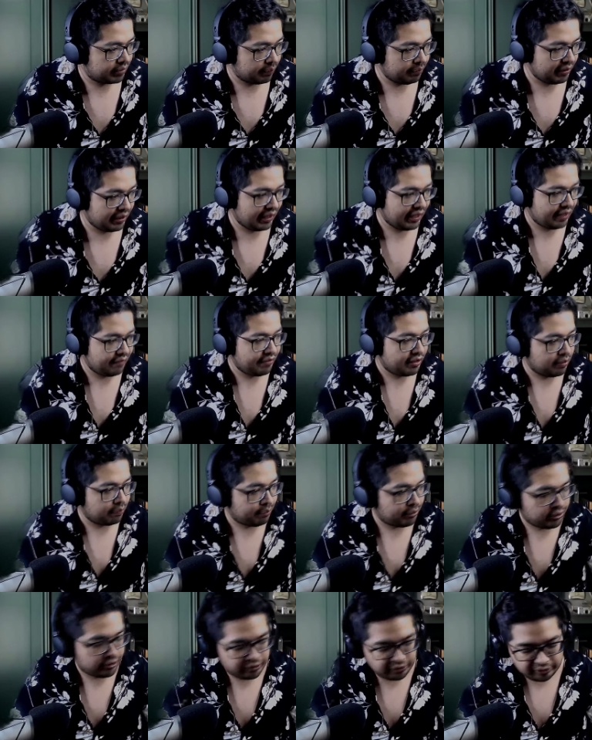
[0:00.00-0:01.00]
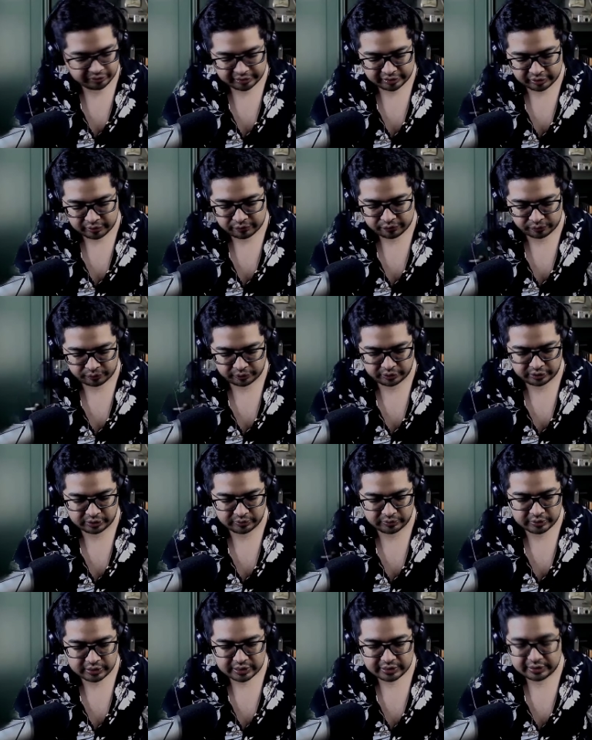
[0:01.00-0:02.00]
But having a partner there for
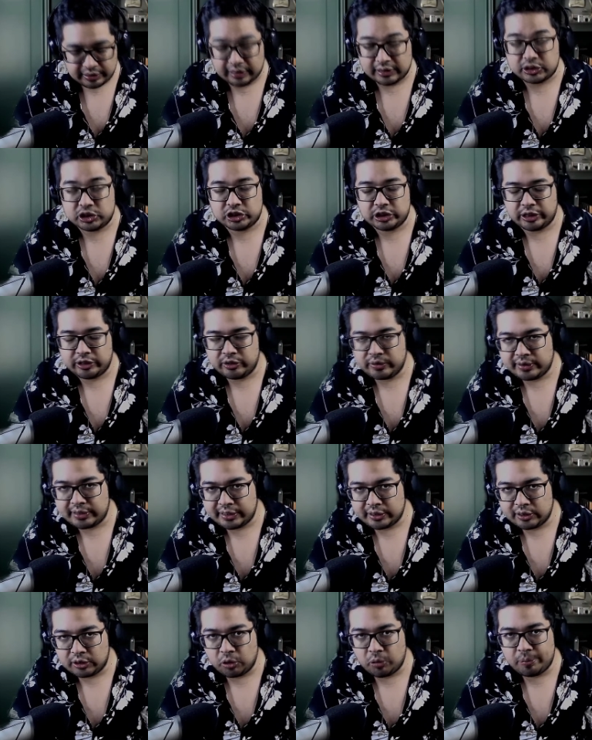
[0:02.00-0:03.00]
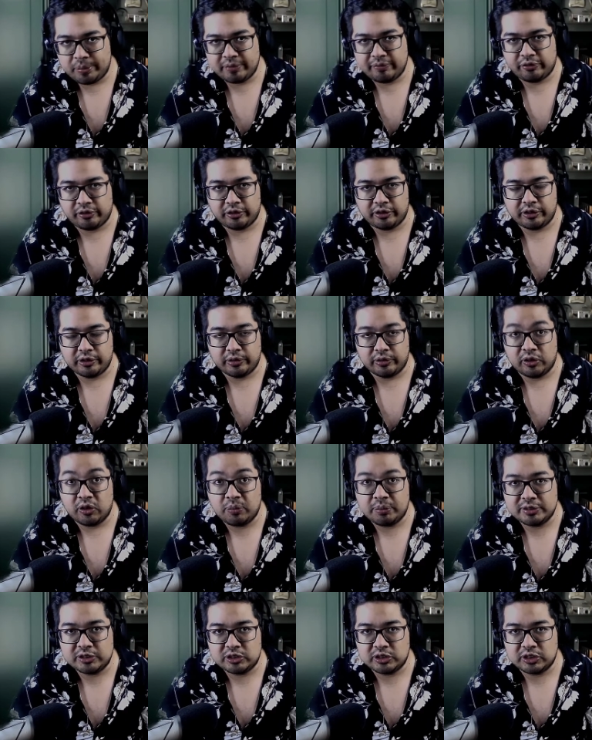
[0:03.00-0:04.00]
you that's genuinely open for you and
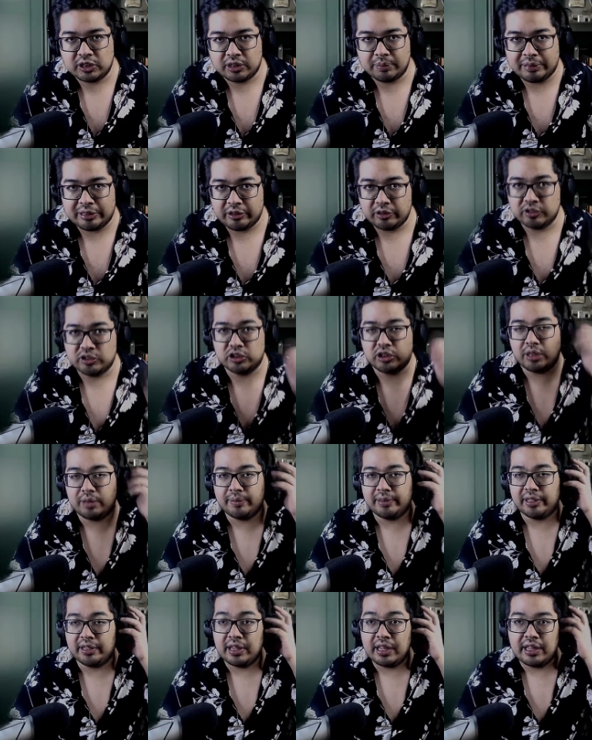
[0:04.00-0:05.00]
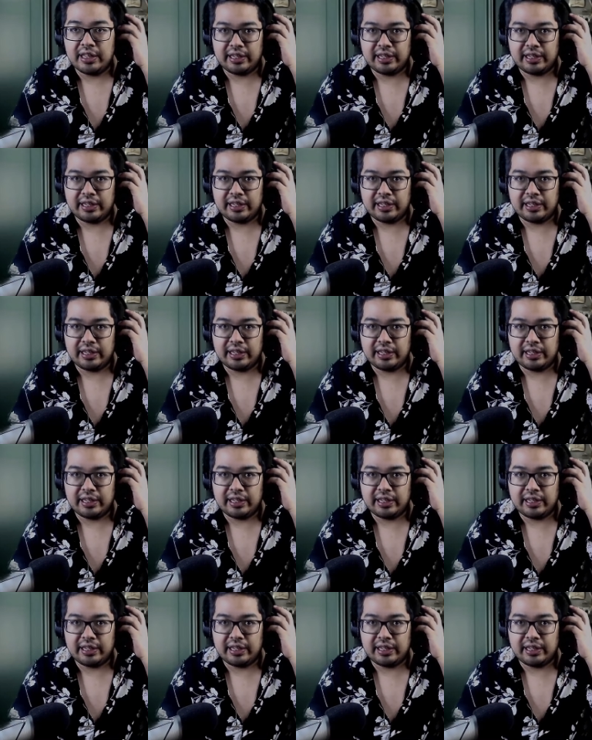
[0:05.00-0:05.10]
open to talk about your trauma